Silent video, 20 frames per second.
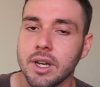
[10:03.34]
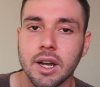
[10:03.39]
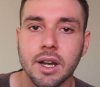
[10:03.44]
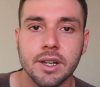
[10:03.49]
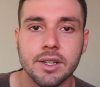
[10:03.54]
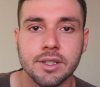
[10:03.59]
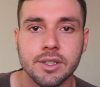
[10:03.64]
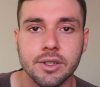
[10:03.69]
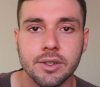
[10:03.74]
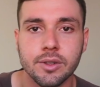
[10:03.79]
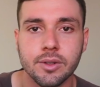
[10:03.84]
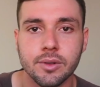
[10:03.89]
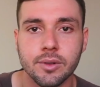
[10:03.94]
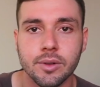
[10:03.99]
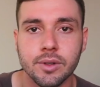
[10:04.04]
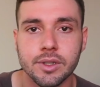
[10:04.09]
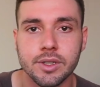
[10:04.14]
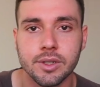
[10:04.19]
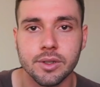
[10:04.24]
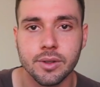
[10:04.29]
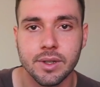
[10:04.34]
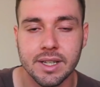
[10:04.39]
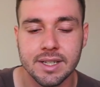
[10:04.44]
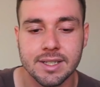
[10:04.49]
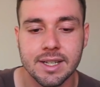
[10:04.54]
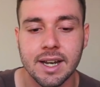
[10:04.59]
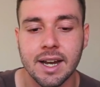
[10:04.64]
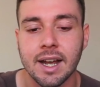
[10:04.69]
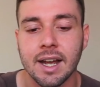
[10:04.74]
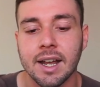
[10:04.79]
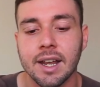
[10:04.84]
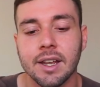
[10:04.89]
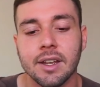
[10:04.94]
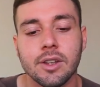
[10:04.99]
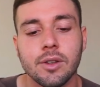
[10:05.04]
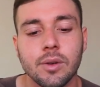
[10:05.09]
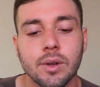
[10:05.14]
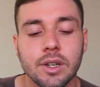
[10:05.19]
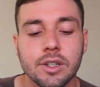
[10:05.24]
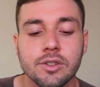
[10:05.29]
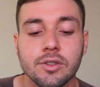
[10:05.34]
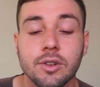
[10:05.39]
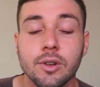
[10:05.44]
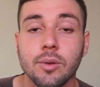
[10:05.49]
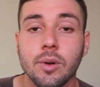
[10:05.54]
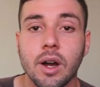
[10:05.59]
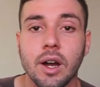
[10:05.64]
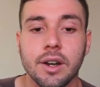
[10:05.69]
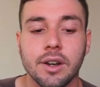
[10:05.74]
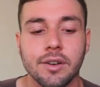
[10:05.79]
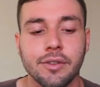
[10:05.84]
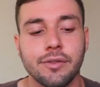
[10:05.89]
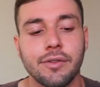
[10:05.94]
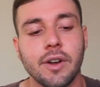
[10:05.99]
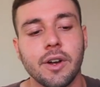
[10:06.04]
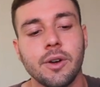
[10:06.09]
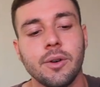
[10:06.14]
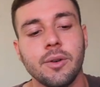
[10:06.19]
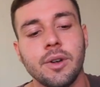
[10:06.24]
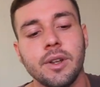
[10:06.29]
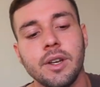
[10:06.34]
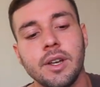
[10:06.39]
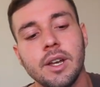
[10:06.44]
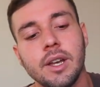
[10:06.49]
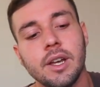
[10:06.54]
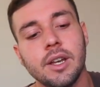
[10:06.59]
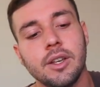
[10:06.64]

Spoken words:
on to this guy, you can screw on a phone.